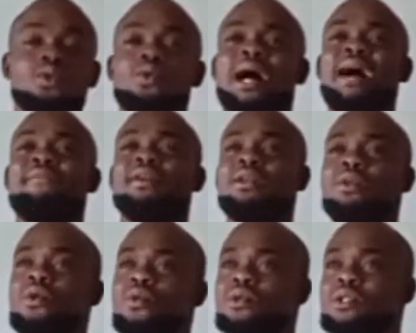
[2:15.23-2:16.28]
to have a
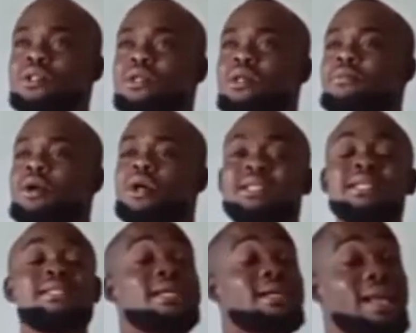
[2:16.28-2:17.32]
note, because
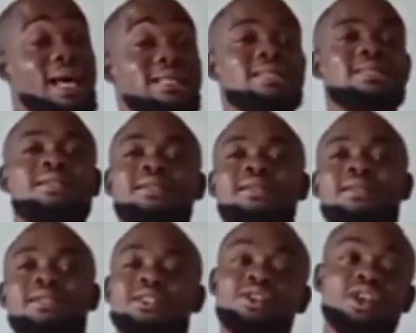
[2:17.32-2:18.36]
this is a class.
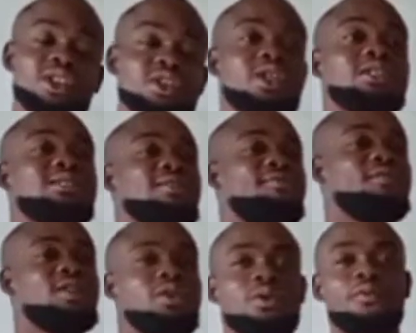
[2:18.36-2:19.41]
It's not just a
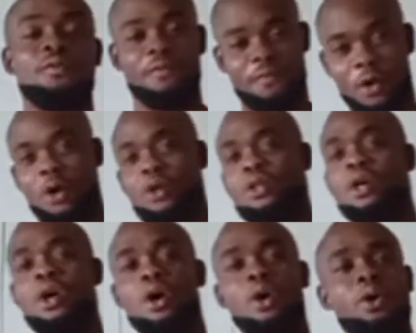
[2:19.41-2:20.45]
video for
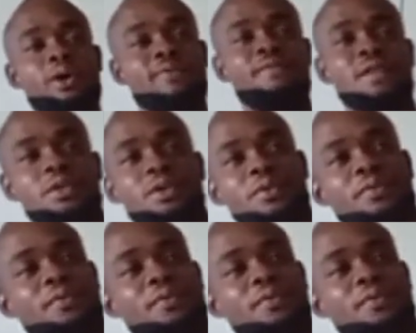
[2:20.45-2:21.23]
fun or a video